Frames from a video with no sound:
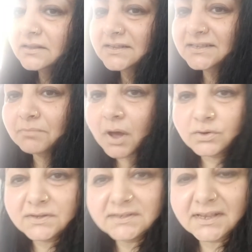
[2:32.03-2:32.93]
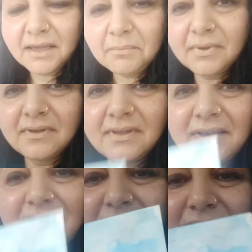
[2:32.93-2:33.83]
this mountainscape,
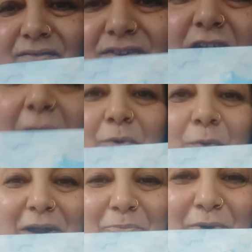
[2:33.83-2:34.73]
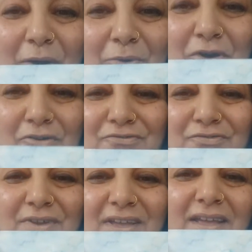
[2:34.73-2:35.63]
which I'm quite proud of.
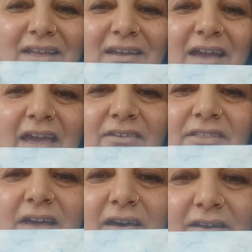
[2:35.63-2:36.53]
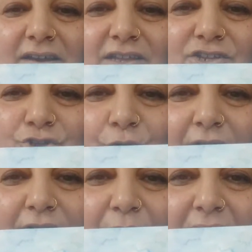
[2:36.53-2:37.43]
I thoroughly
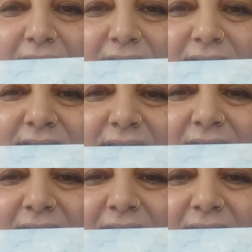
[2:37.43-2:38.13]
enjoyed doing this.